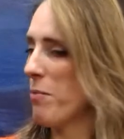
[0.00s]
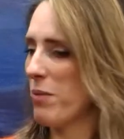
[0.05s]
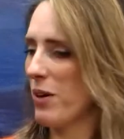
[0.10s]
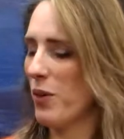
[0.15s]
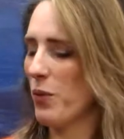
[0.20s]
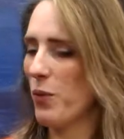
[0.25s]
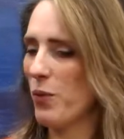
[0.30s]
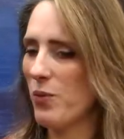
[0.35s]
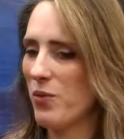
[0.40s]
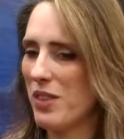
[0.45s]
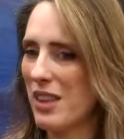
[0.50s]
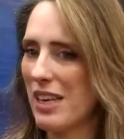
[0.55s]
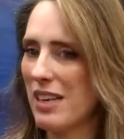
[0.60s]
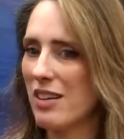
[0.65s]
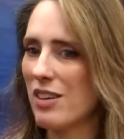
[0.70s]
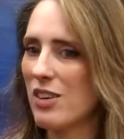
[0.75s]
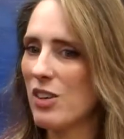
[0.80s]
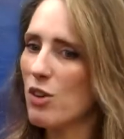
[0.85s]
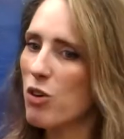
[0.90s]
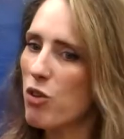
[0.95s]
But the
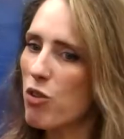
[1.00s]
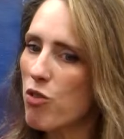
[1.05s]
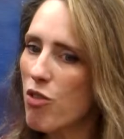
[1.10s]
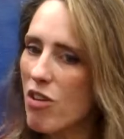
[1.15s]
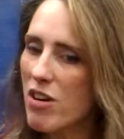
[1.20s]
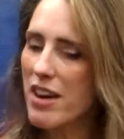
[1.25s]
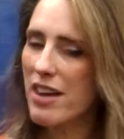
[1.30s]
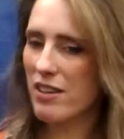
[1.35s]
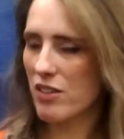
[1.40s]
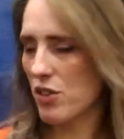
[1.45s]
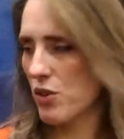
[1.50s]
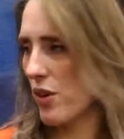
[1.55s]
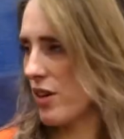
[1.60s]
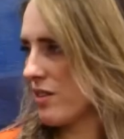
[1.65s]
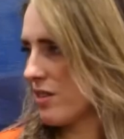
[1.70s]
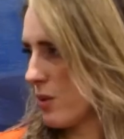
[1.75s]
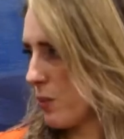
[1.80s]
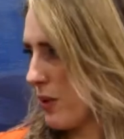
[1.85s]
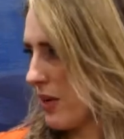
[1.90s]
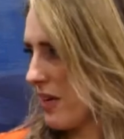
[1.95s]
chronic
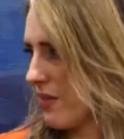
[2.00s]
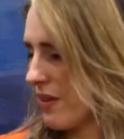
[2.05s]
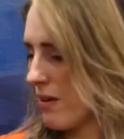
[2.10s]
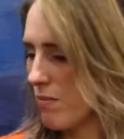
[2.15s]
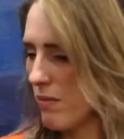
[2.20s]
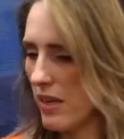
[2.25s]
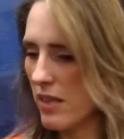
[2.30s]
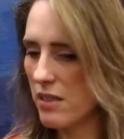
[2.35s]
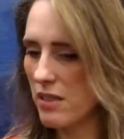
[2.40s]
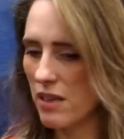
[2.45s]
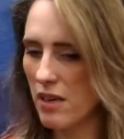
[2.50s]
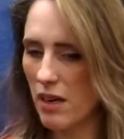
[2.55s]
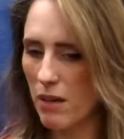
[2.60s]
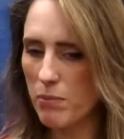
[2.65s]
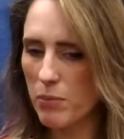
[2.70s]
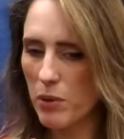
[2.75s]
stress that we live in means that our